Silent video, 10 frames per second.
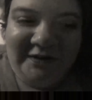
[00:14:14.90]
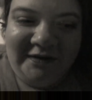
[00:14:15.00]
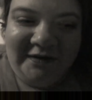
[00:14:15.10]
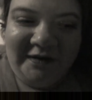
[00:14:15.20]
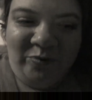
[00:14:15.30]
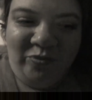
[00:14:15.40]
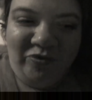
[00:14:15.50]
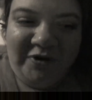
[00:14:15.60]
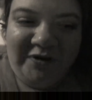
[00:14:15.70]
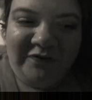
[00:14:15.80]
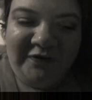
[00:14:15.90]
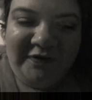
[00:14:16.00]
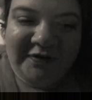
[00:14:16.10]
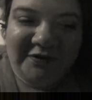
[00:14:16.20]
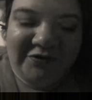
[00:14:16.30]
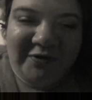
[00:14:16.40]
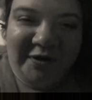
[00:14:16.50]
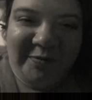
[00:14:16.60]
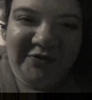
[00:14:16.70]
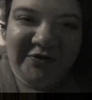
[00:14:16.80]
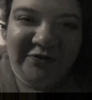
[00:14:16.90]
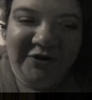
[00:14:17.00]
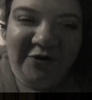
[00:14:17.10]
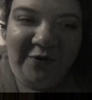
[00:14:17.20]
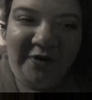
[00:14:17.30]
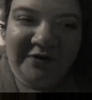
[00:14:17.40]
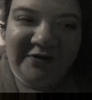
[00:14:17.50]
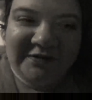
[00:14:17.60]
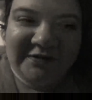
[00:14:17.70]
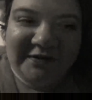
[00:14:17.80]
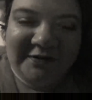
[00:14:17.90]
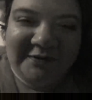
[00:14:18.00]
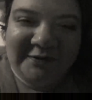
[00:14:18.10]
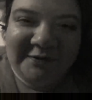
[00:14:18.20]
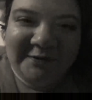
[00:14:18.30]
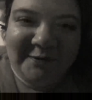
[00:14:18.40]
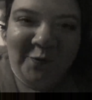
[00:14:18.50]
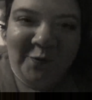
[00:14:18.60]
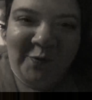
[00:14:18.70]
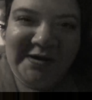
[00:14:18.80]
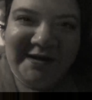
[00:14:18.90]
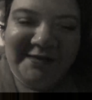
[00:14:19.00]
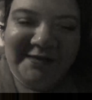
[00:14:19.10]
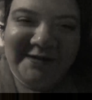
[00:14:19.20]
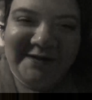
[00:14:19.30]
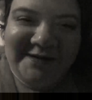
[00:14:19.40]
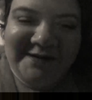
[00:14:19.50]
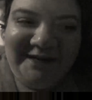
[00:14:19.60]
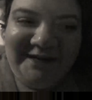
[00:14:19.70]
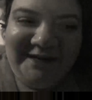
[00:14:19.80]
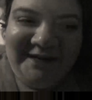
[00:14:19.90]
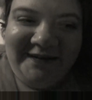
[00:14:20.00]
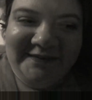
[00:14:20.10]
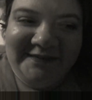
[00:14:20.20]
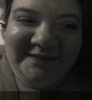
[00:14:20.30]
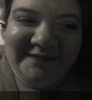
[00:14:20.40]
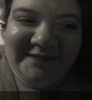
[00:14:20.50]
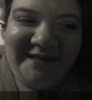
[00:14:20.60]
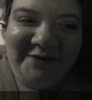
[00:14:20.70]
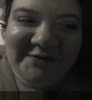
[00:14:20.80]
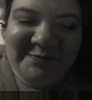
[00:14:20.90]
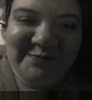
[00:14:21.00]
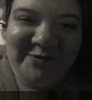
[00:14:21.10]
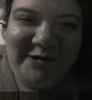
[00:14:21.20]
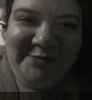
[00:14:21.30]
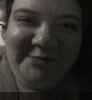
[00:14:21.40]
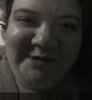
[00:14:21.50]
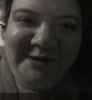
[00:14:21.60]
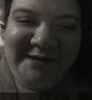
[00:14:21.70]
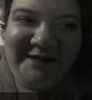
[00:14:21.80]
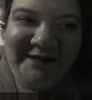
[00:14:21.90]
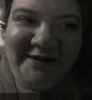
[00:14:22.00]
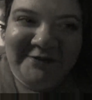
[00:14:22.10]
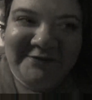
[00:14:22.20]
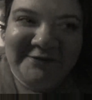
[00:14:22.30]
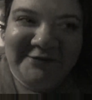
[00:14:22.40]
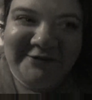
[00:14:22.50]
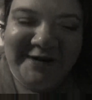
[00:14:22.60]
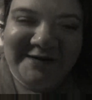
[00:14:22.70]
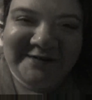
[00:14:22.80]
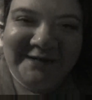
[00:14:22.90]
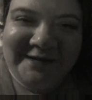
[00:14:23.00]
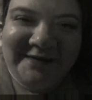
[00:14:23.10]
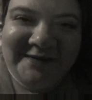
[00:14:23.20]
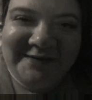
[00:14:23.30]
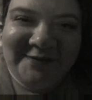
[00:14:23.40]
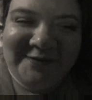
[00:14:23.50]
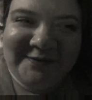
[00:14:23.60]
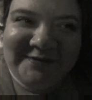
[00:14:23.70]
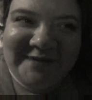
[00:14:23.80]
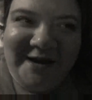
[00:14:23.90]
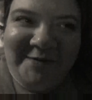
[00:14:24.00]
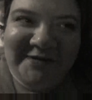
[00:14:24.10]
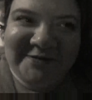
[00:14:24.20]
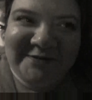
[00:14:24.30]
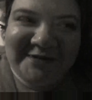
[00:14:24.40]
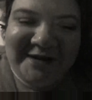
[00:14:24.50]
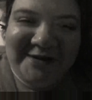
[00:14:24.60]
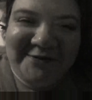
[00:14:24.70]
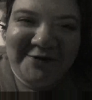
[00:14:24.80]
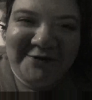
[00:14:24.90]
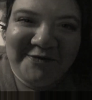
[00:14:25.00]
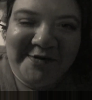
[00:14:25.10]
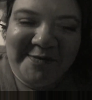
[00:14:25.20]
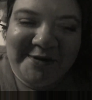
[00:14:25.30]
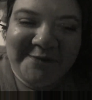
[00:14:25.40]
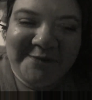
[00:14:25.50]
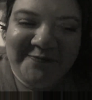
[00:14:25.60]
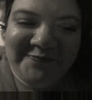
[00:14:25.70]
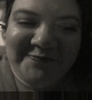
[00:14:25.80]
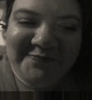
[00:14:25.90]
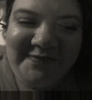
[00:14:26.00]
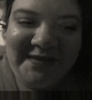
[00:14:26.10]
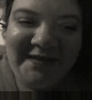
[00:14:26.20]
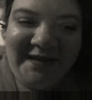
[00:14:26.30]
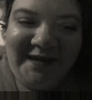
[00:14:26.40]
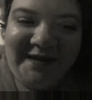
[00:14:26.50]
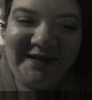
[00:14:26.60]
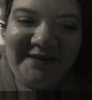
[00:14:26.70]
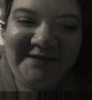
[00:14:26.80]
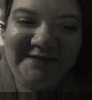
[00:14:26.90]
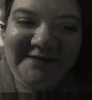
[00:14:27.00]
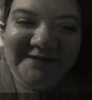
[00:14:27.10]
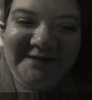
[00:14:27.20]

a brief trip to New York, just a 1 day thing. And that was probably enough for us at the time because it was kind of overwhelming. And